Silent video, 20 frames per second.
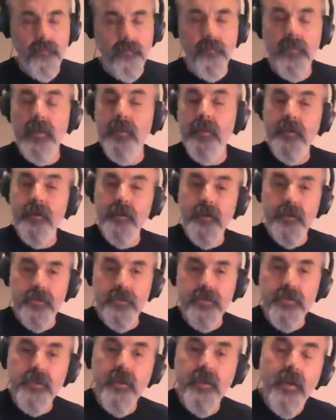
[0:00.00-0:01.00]
And there it
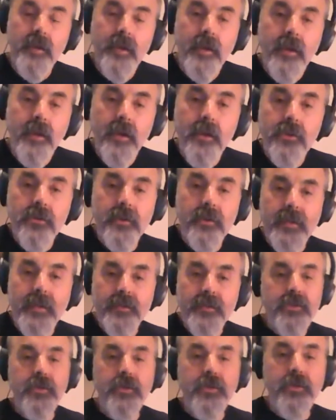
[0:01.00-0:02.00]
is. So
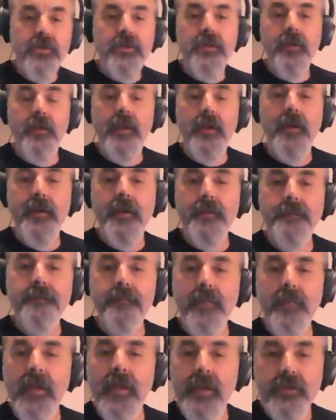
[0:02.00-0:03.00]
that's just an
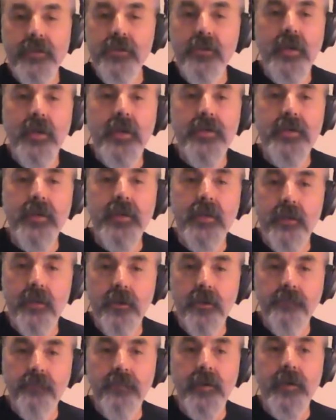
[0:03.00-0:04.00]
exercise to get
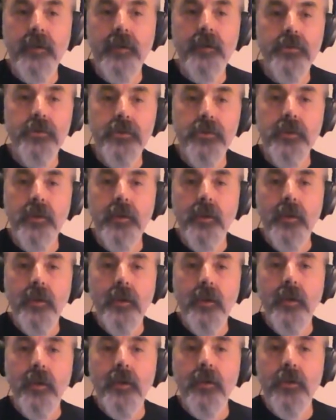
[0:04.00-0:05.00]
your fingers
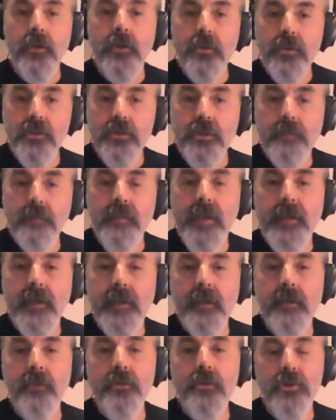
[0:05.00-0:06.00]
used to
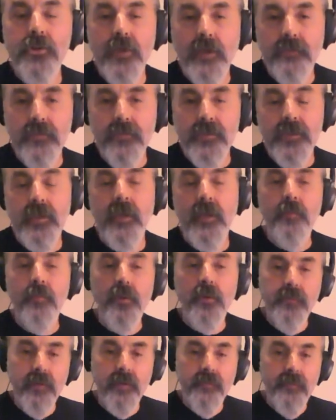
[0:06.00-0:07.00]
making those shifts and
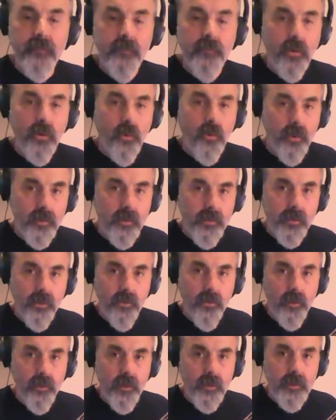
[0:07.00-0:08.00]
moving from chord to
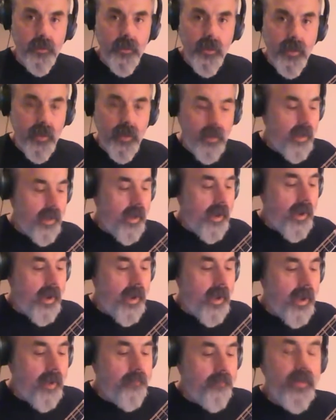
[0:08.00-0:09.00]
chord.
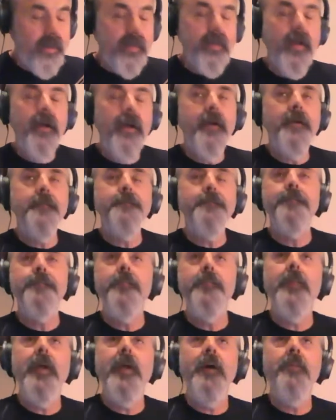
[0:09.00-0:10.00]
But I
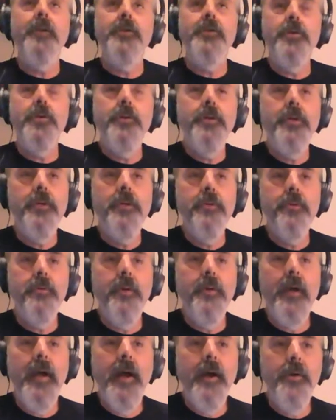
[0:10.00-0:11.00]
want to show
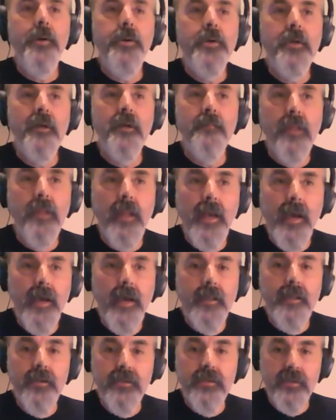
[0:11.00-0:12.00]
you how you can
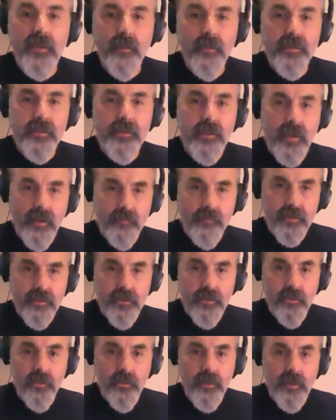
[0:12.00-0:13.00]
apply these double stops
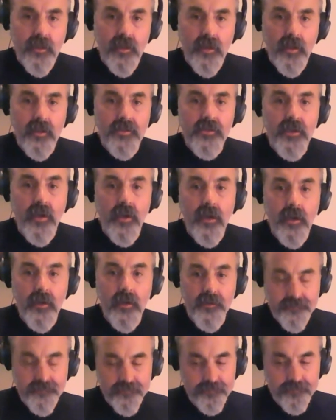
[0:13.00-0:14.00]
to a song.